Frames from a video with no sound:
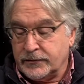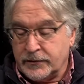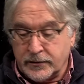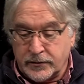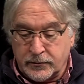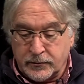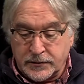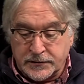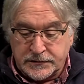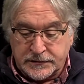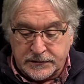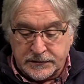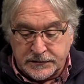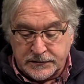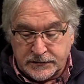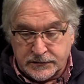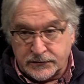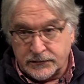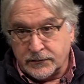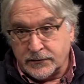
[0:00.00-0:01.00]
There was this
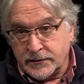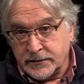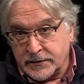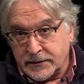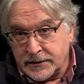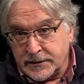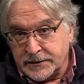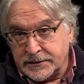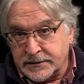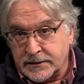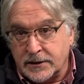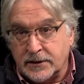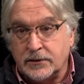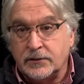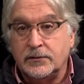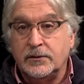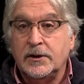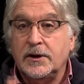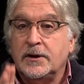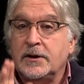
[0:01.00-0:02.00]
story that I
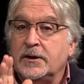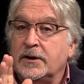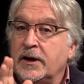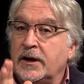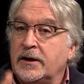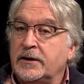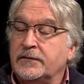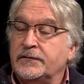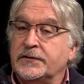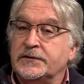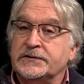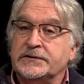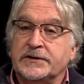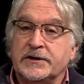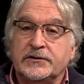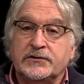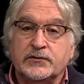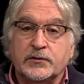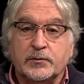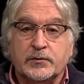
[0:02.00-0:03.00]
tell, and if the
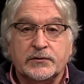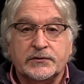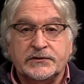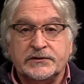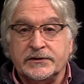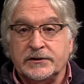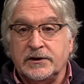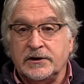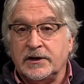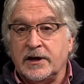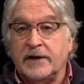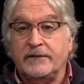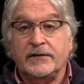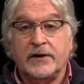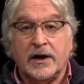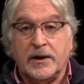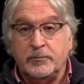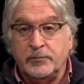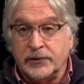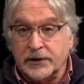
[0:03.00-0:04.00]
state trooper is still alive,
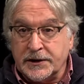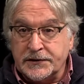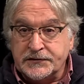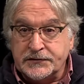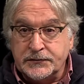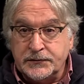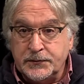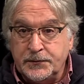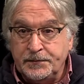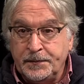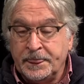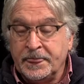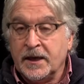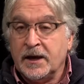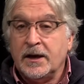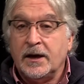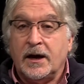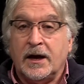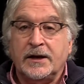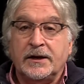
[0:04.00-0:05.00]
God bless you.
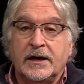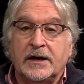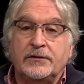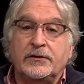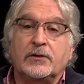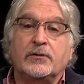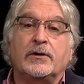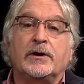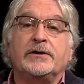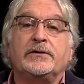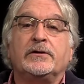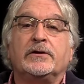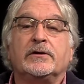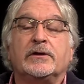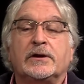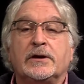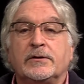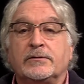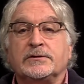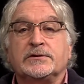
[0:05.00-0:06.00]
I had no idea
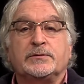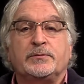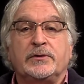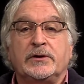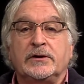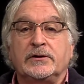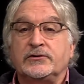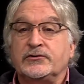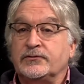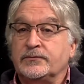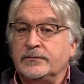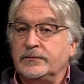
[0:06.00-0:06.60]
that I was being